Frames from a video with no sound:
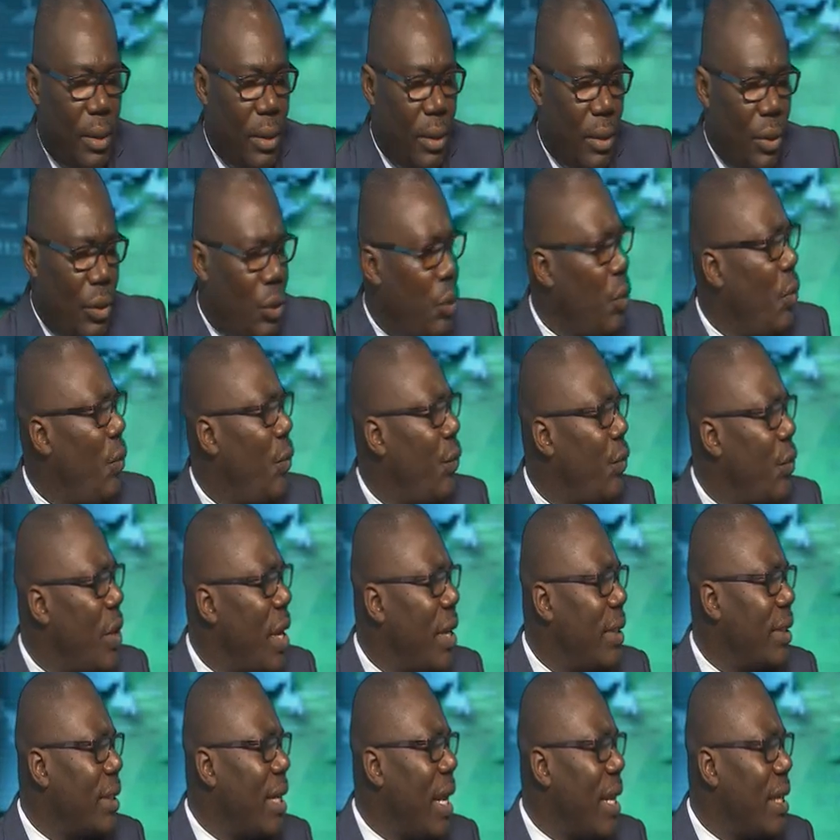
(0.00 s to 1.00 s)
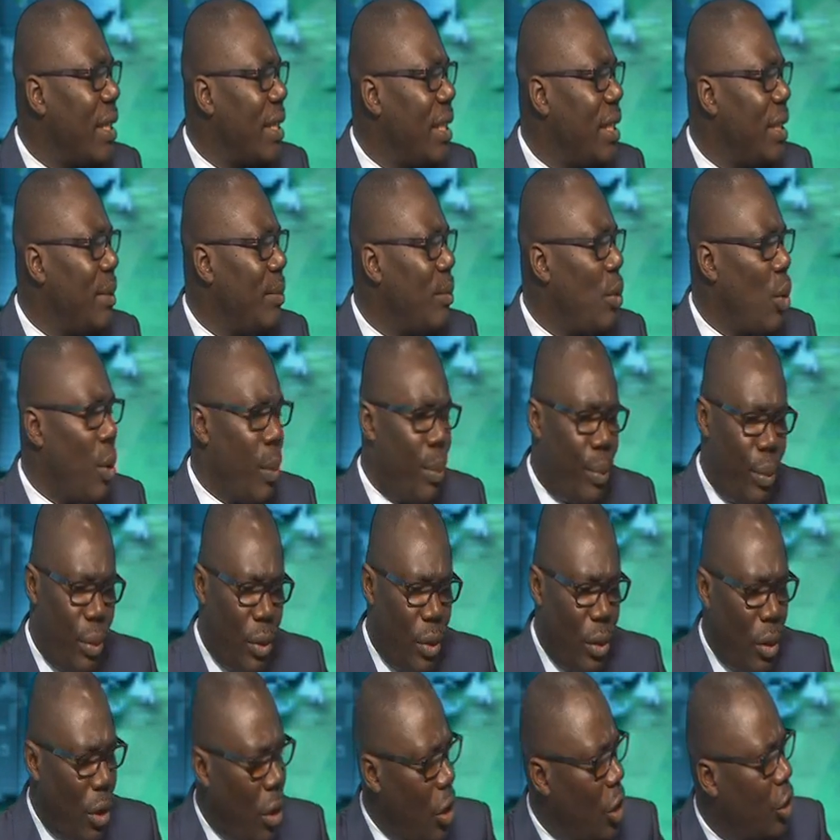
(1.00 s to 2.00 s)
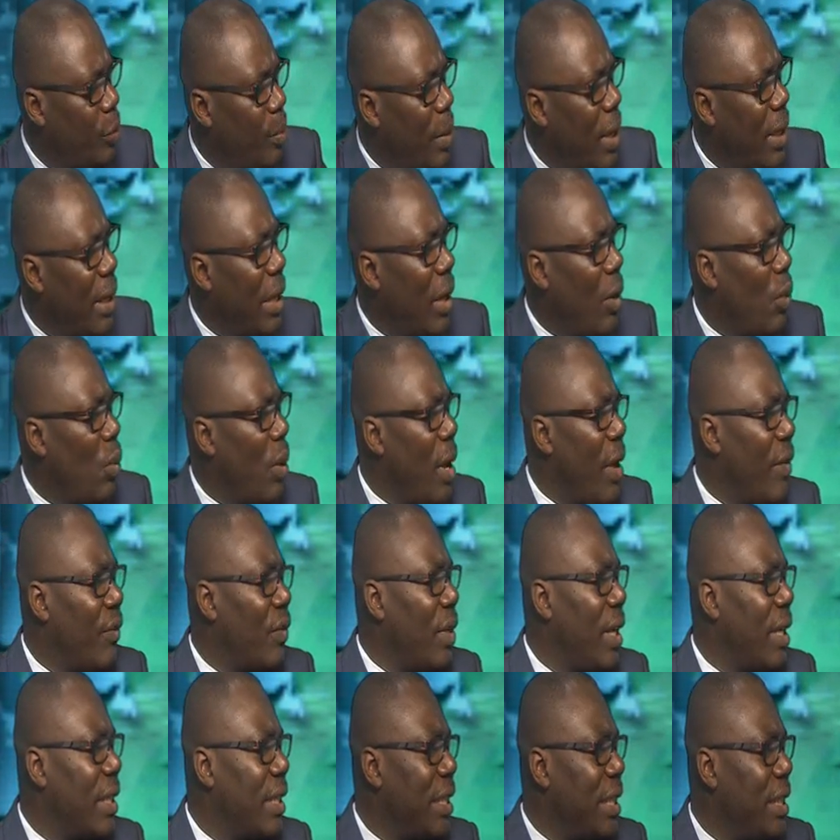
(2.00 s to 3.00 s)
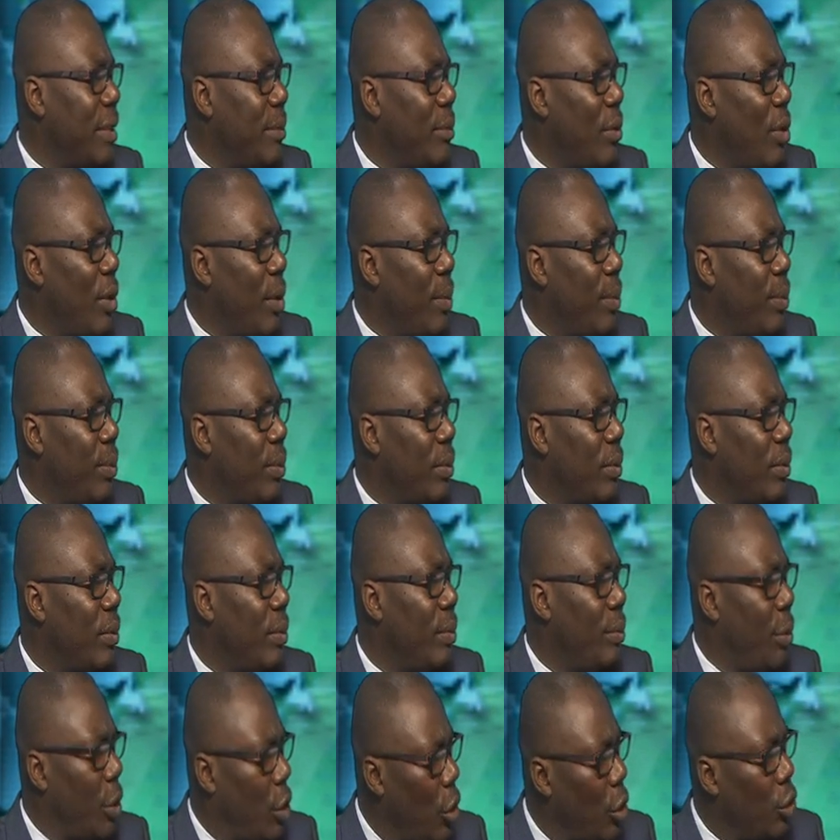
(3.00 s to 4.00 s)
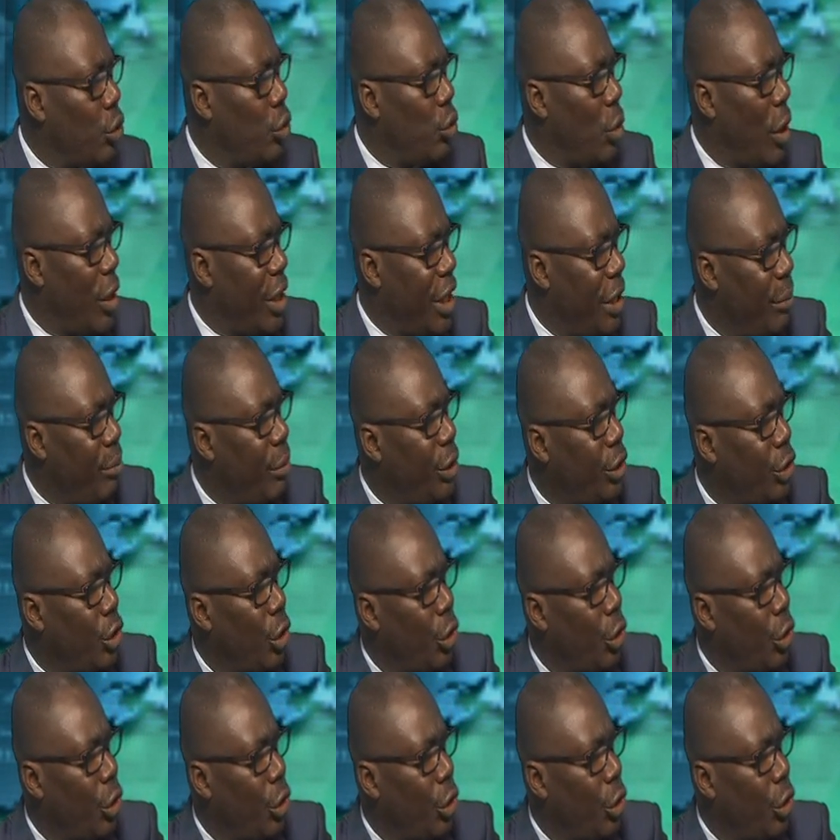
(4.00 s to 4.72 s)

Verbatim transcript: Two friends can team up, husband and wife can team up because you're on a mission,